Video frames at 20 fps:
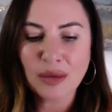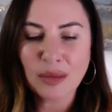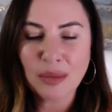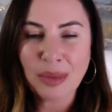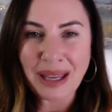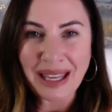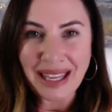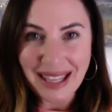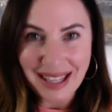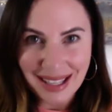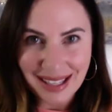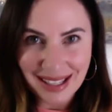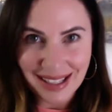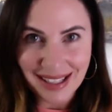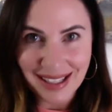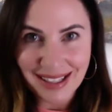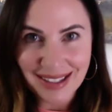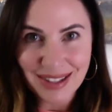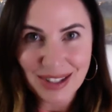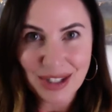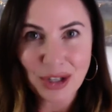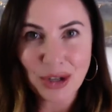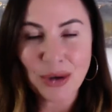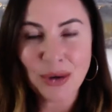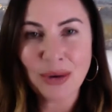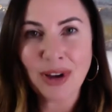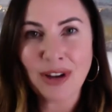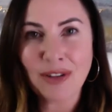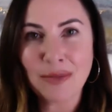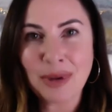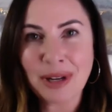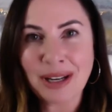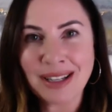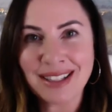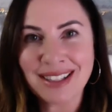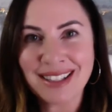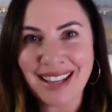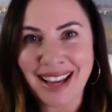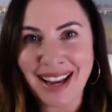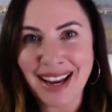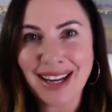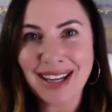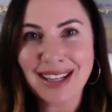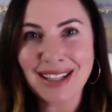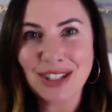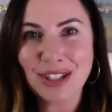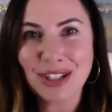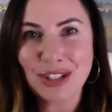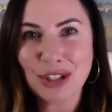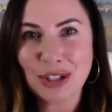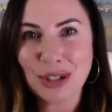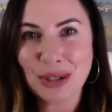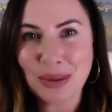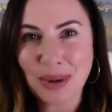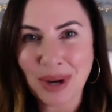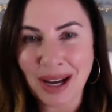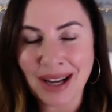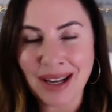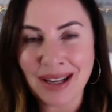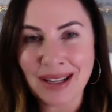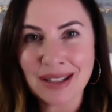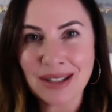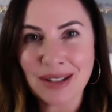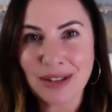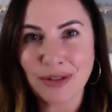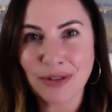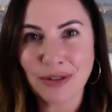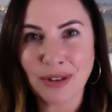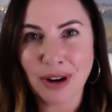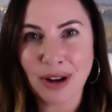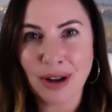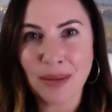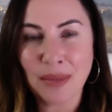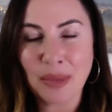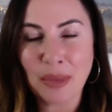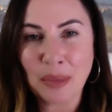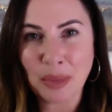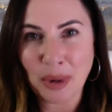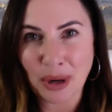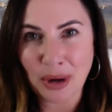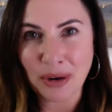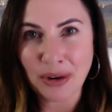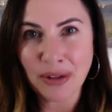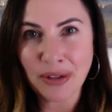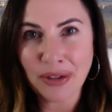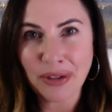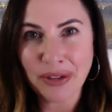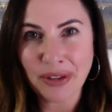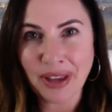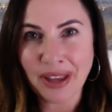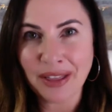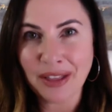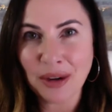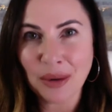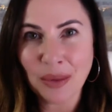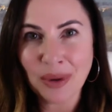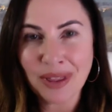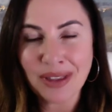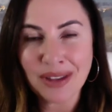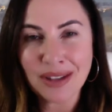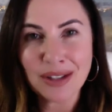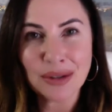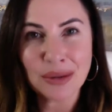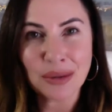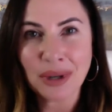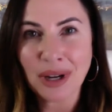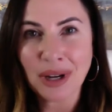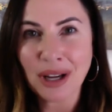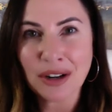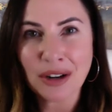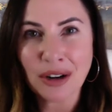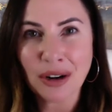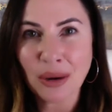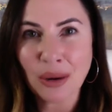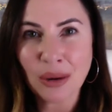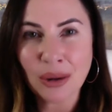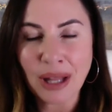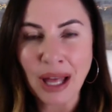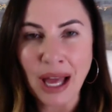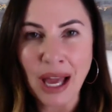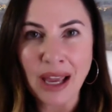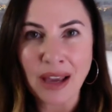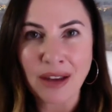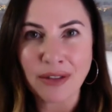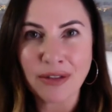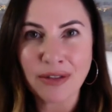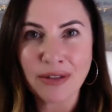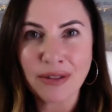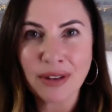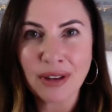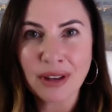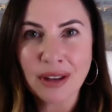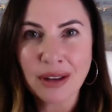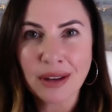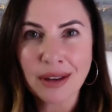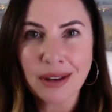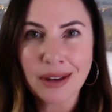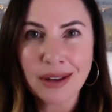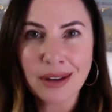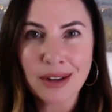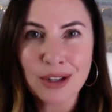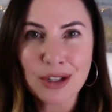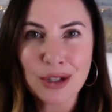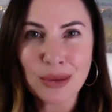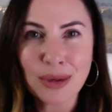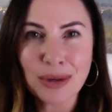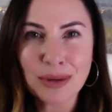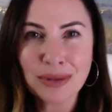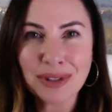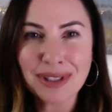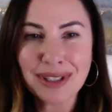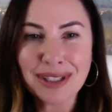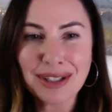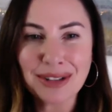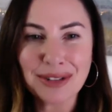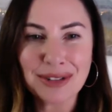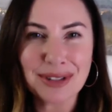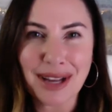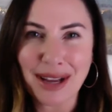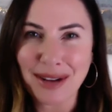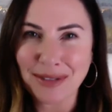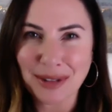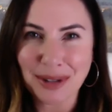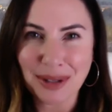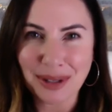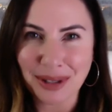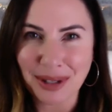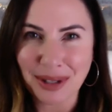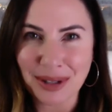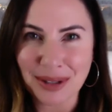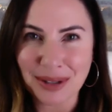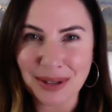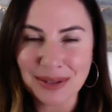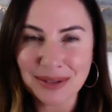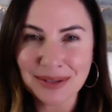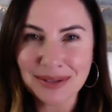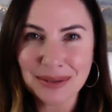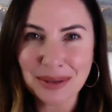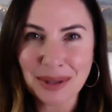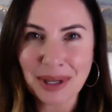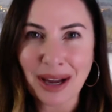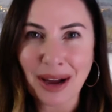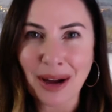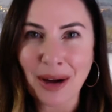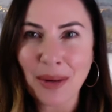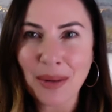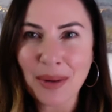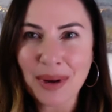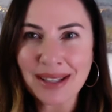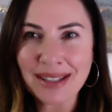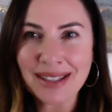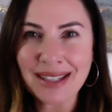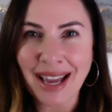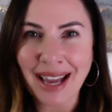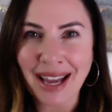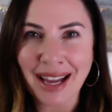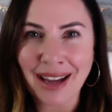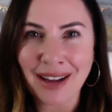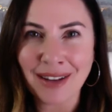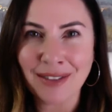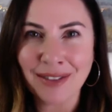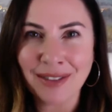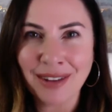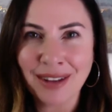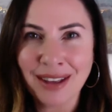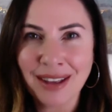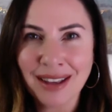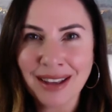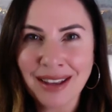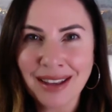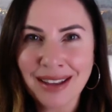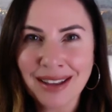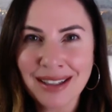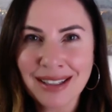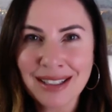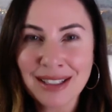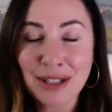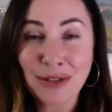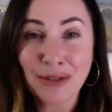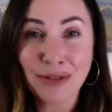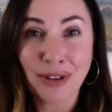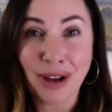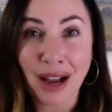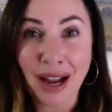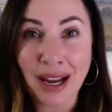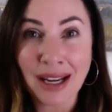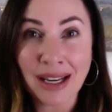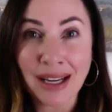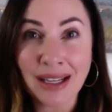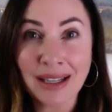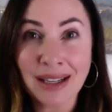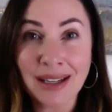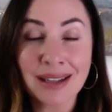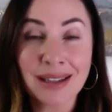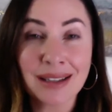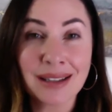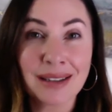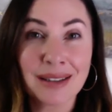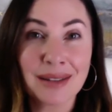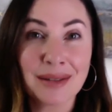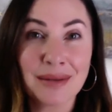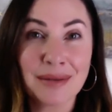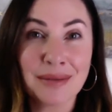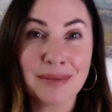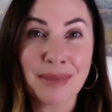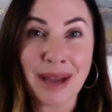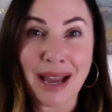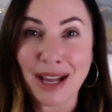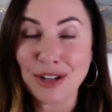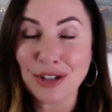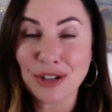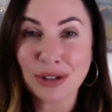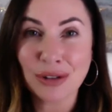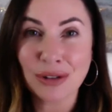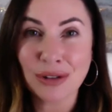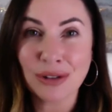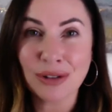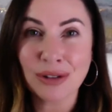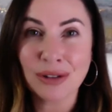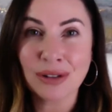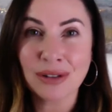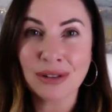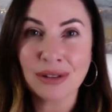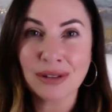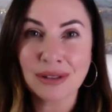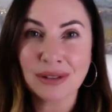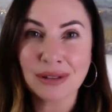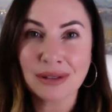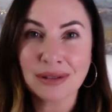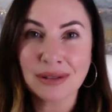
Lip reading: beings who have been assigned to us from birth, and they're with us throughout our whole life. So we really are never alone. We always have divine, magical